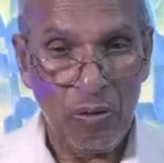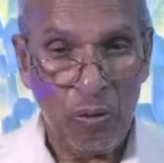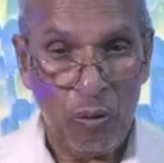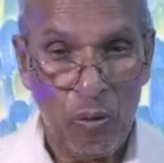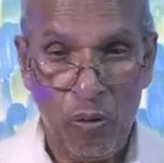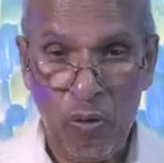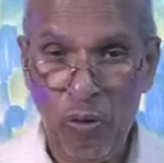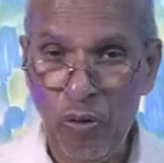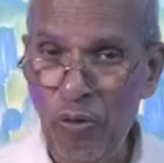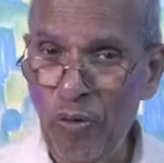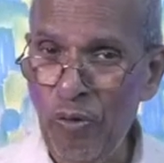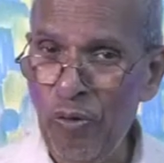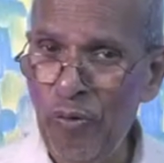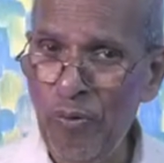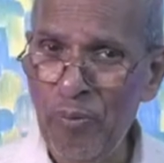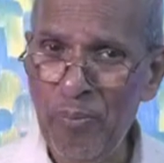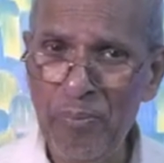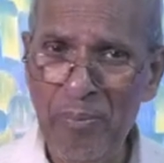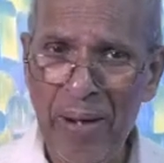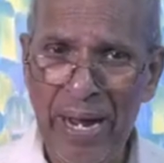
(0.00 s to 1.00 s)

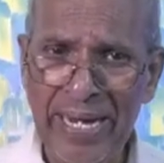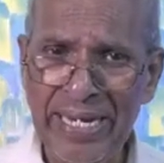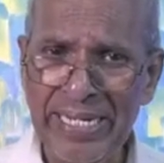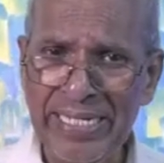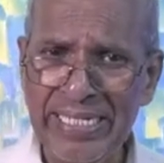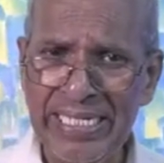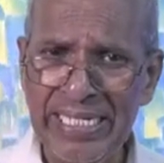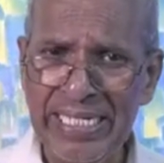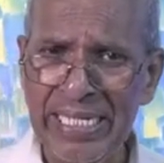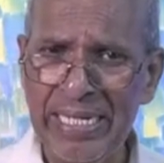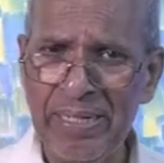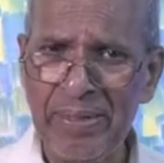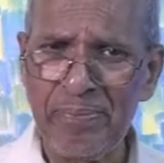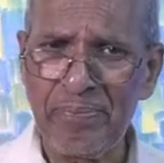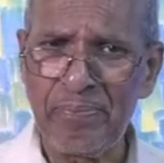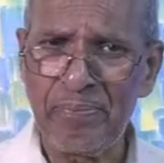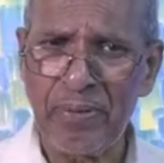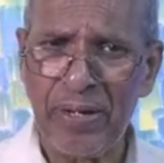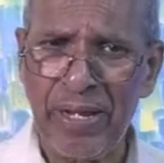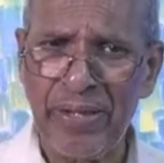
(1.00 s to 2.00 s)
Oh, my dear
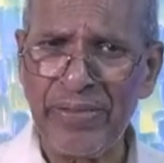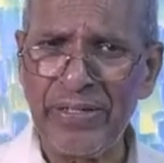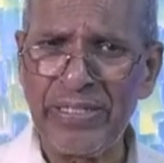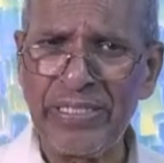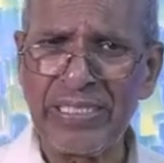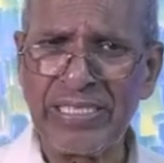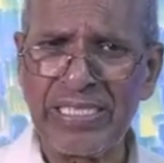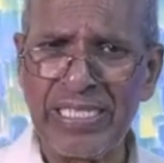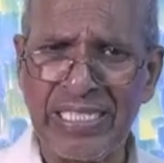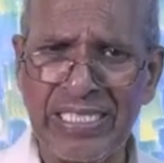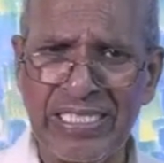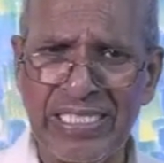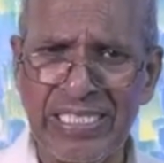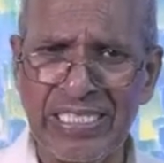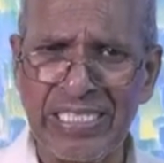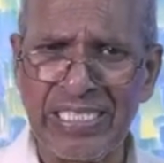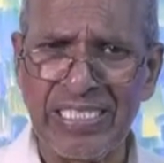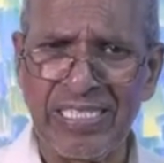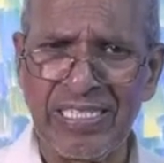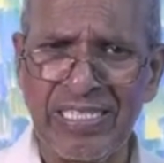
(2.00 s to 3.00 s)
brothers and
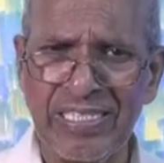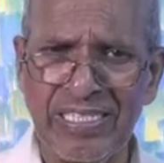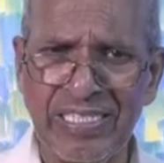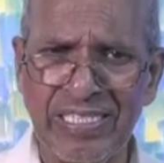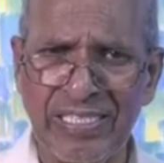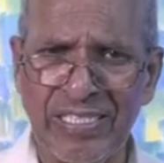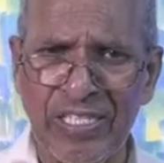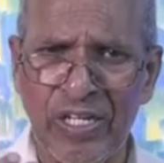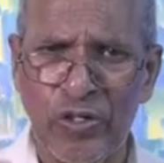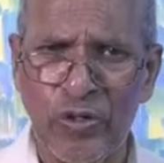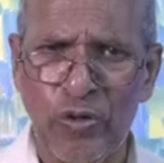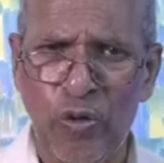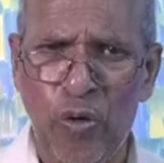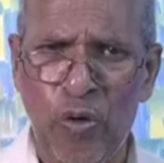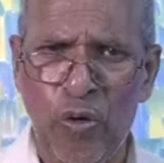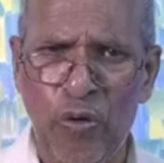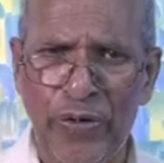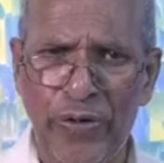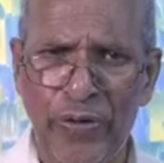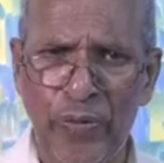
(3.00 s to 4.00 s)
sisters in the
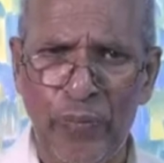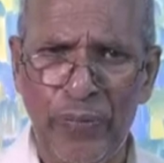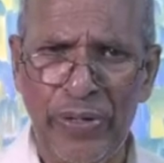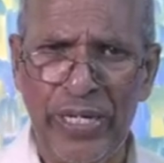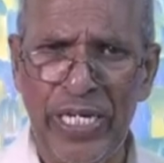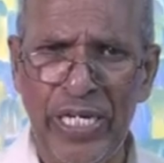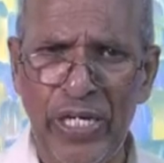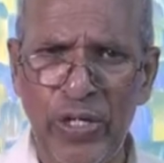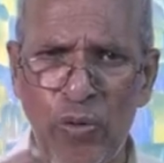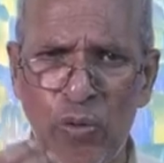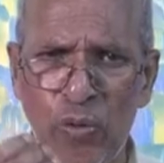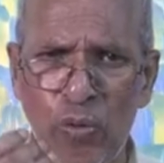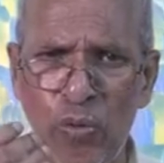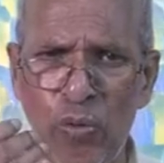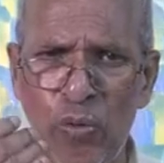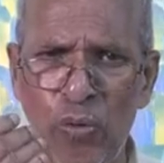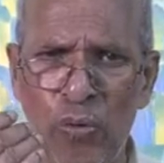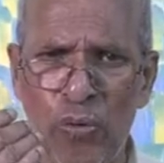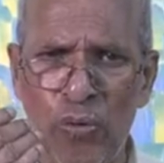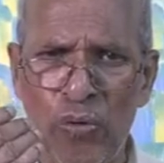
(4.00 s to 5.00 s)
Lord, we
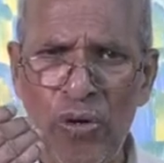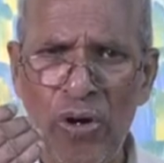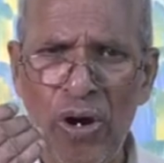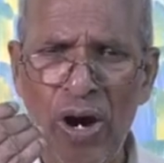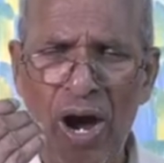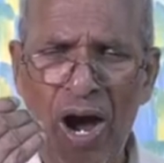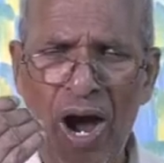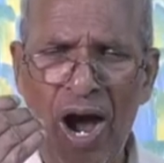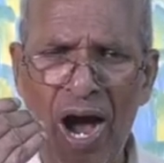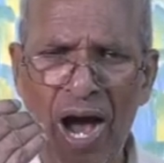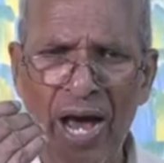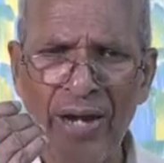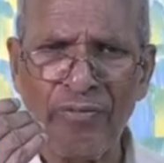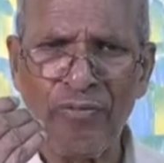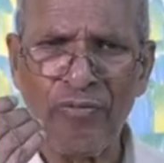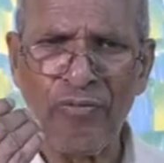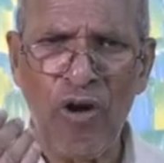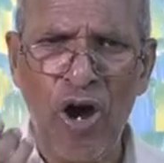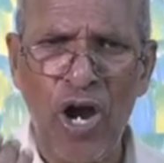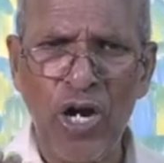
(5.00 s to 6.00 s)
who are
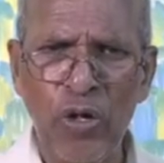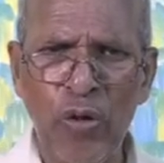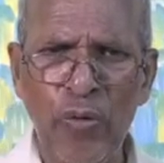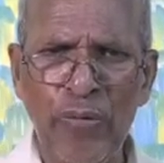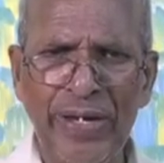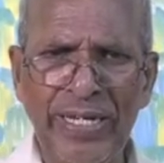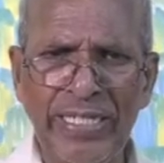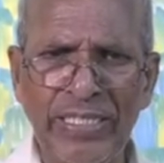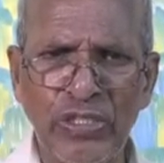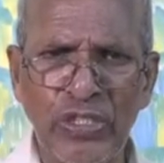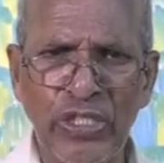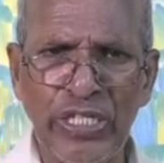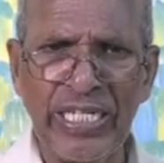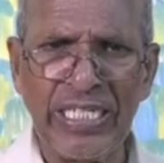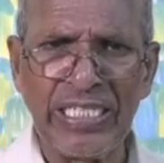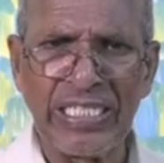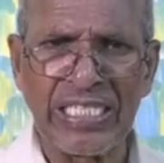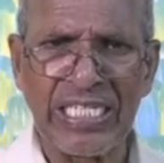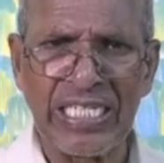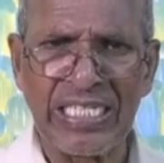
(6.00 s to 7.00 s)
following
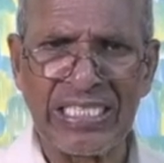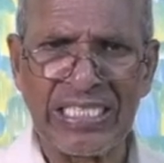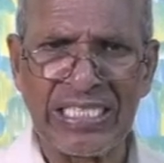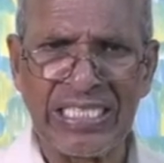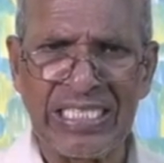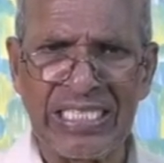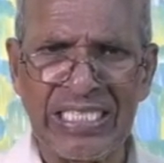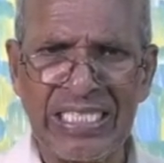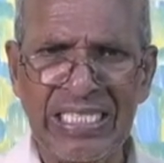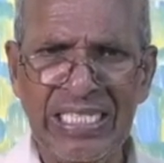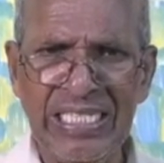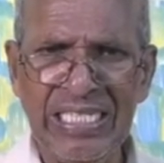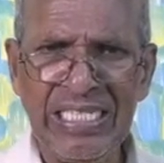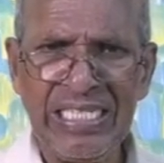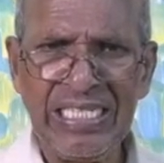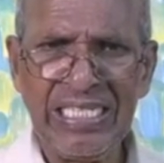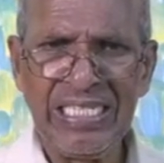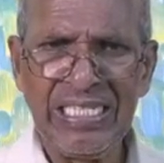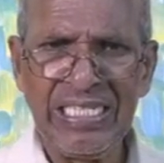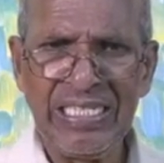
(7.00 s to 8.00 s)
Jesus,
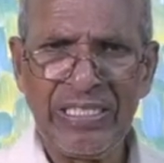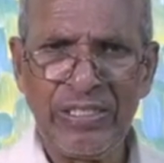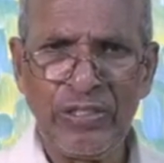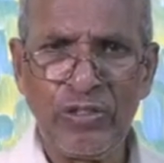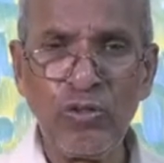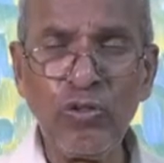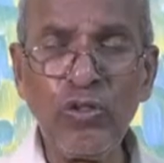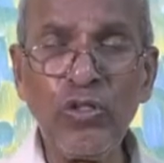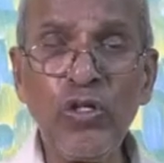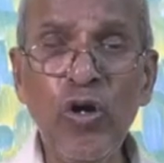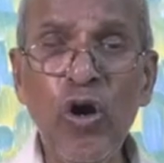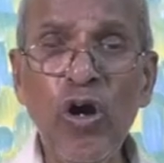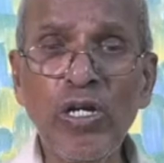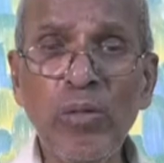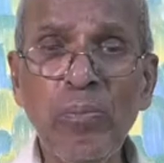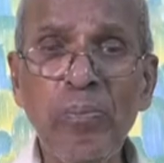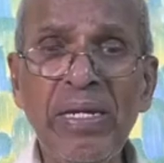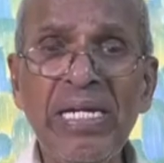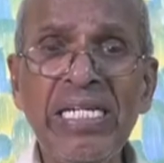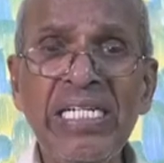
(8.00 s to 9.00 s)
do
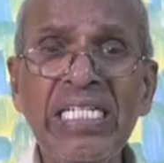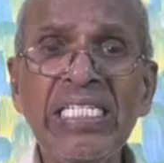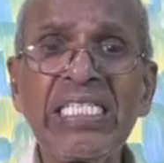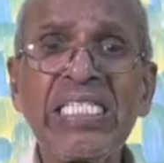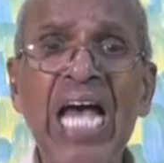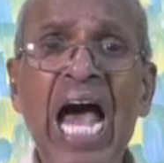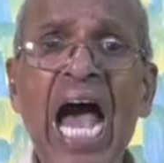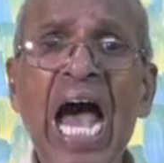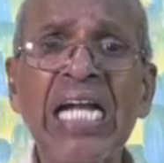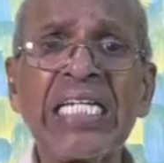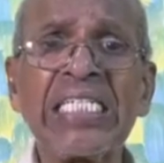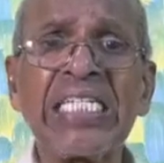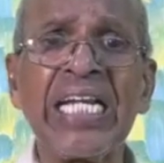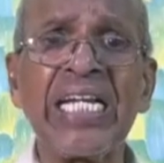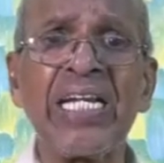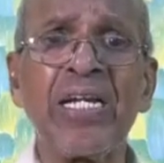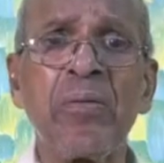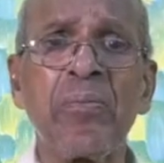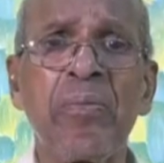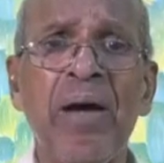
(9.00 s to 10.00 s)
not be
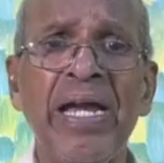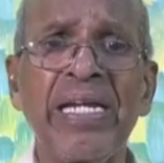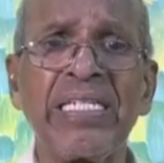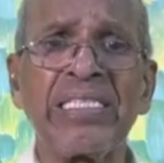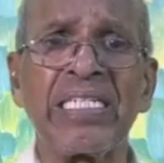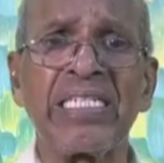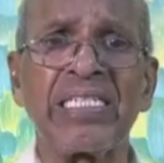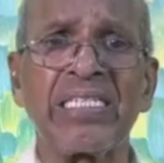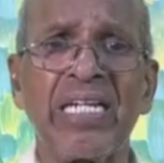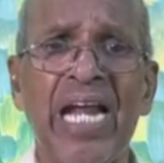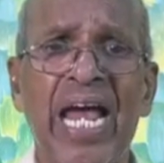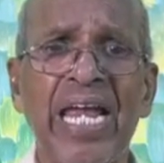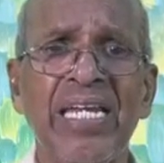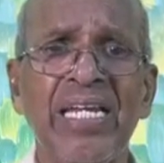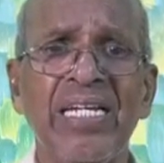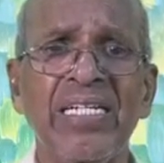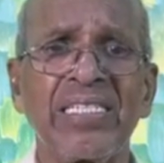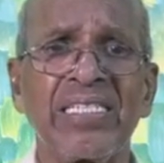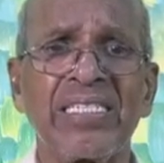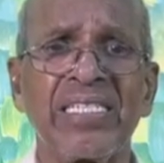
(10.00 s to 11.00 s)
disheartened by the
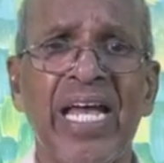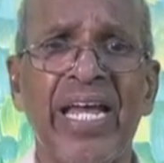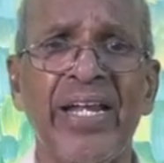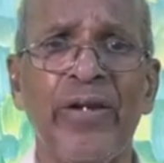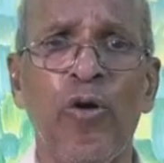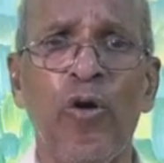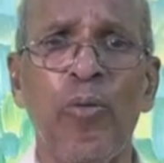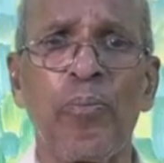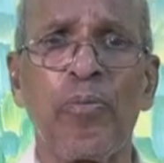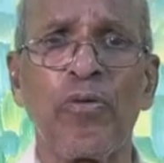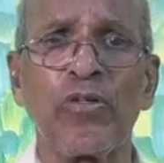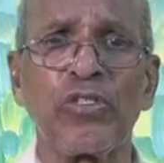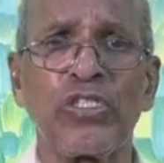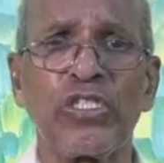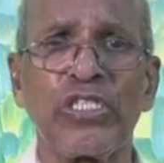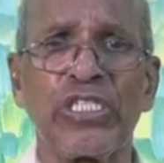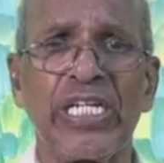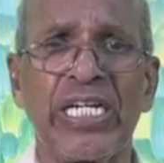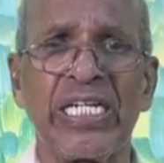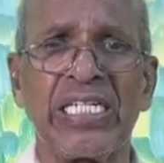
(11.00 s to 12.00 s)
trials and
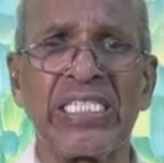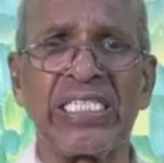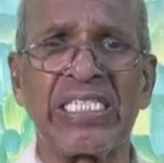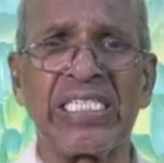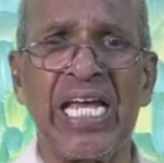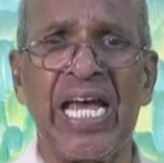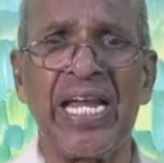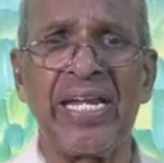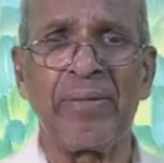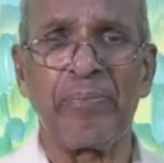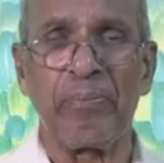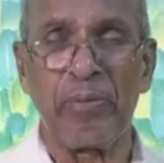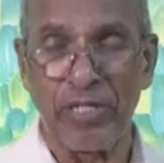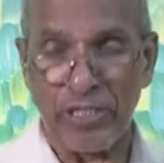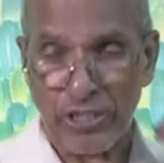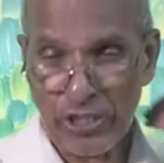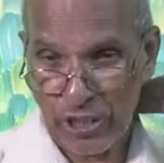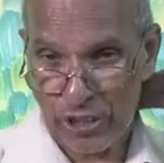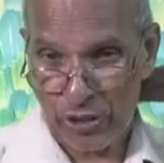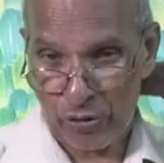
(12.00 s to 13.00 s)
oppositions and
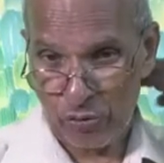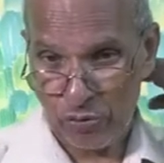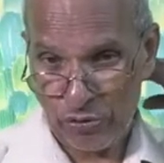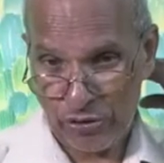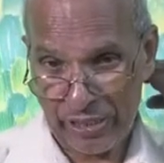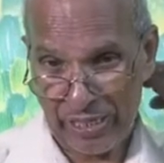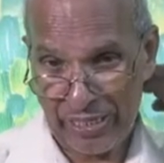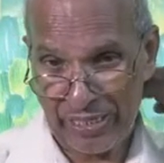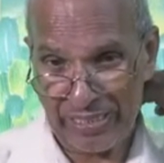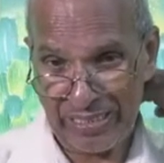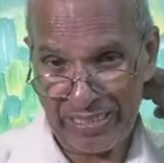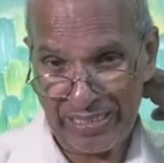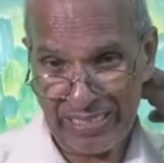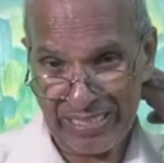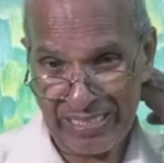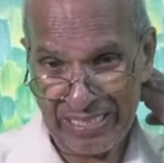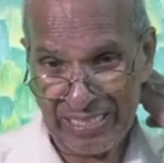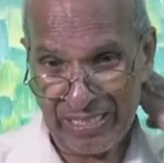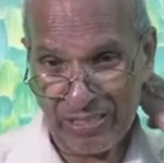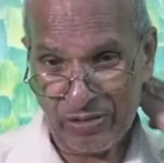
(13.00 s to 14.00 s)

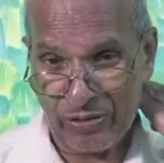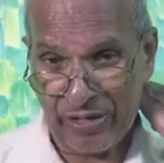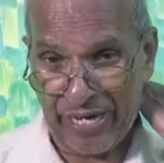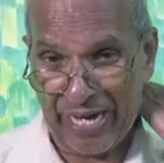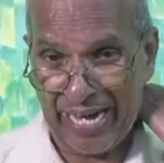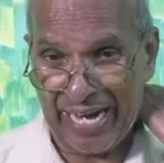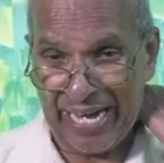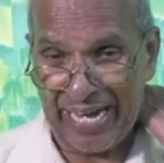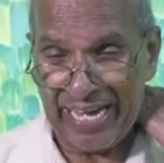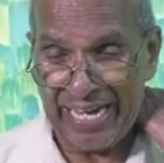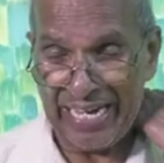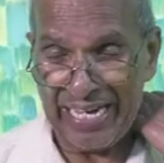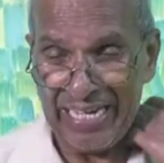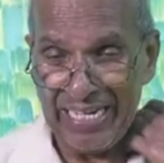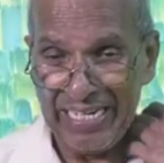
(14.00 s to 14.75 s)
persecutions today.